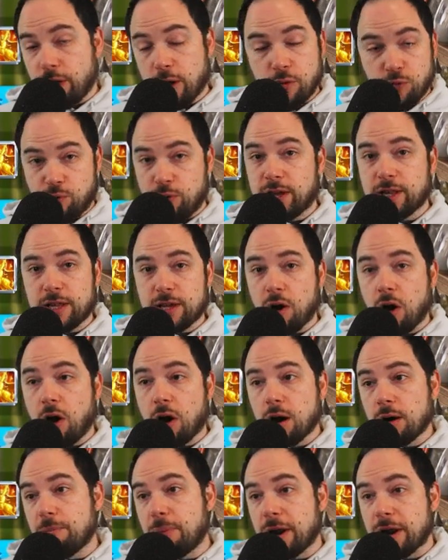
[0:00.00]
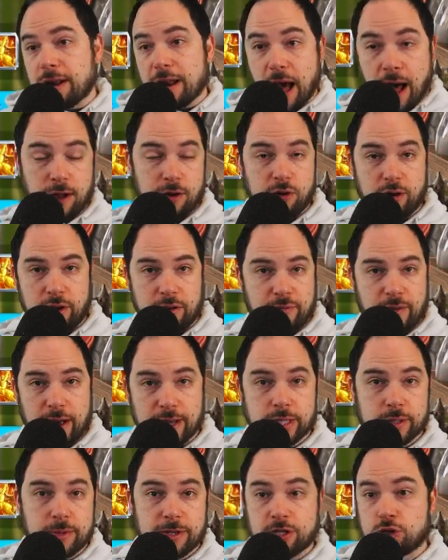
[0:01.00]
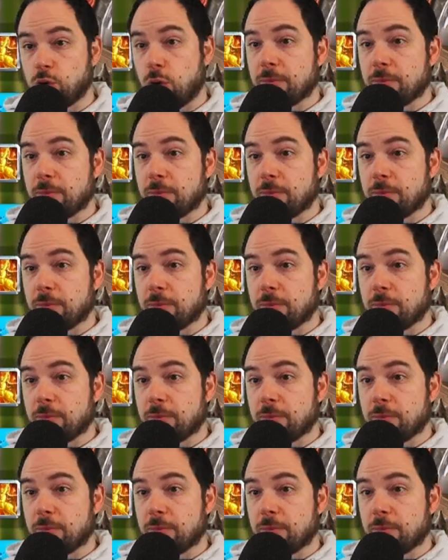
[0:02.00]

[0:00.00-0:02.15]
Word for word: they really are, but not good investments.